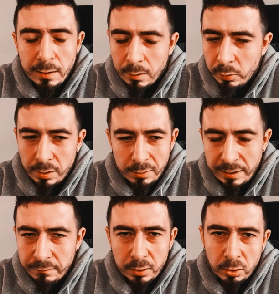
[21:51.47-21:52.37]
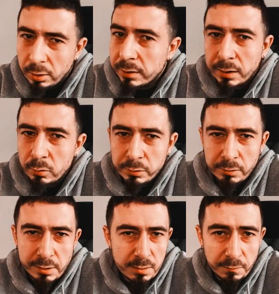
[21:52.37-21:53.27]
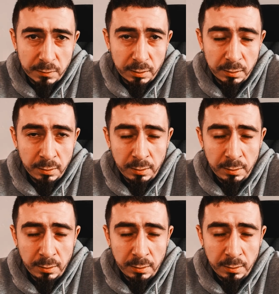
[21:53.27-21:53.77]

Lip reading: without having contact with the rest of the